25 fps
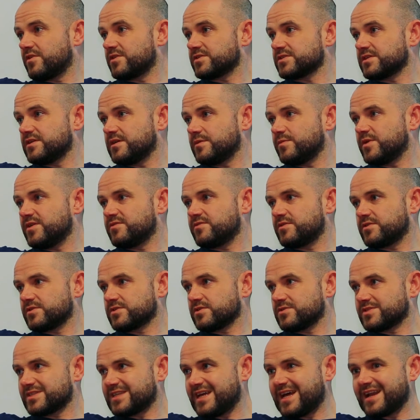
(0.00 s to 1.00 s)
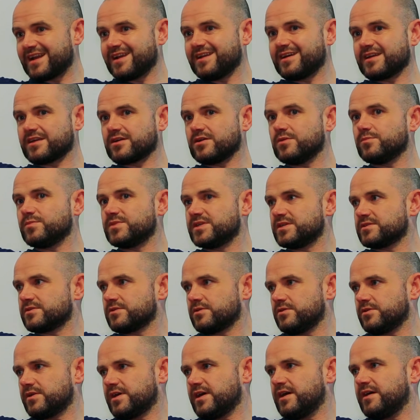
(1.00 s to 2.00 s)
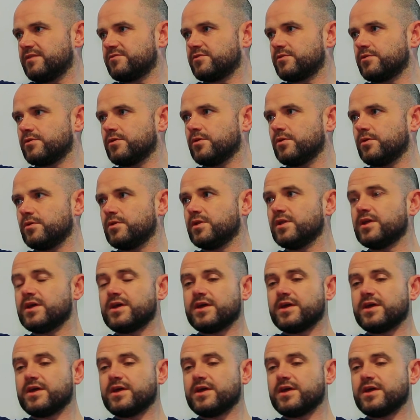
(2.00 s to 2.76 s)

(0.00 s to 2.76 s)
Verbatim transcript: first time ever. So satellite companies are going to have a role.